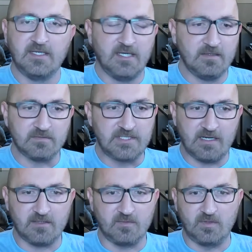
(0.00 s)
it was
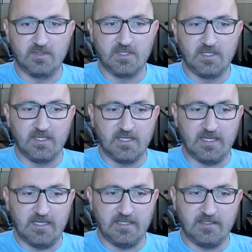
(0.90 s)
terrible.
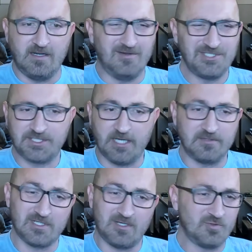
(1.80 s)
And you know, it just
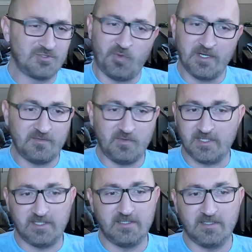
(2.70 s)
goes along with
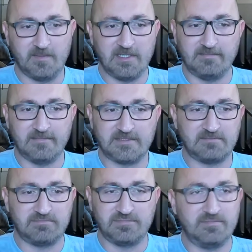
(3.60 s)
2020. I mean, it's
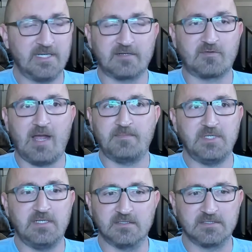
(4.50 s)
been a crap
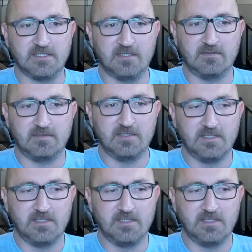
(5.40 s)
year, so